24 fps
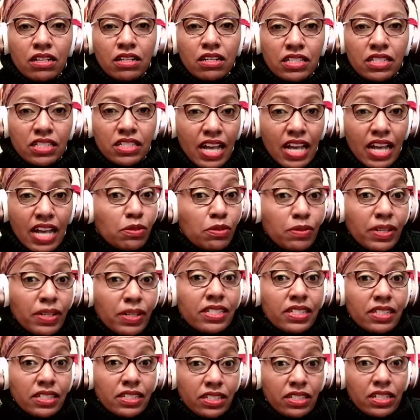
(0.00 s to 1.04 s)
because I was
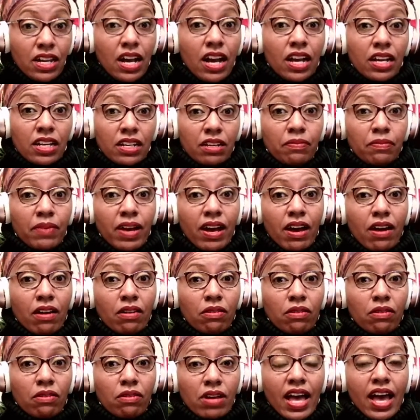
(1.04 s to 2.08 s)
basically talking
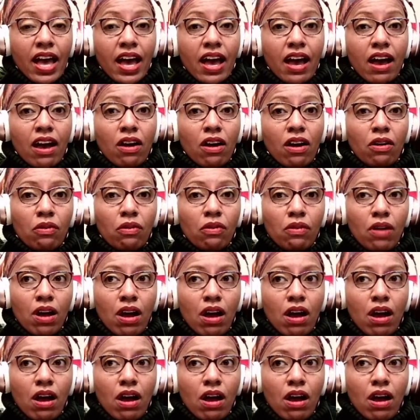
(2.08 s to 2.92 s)
about how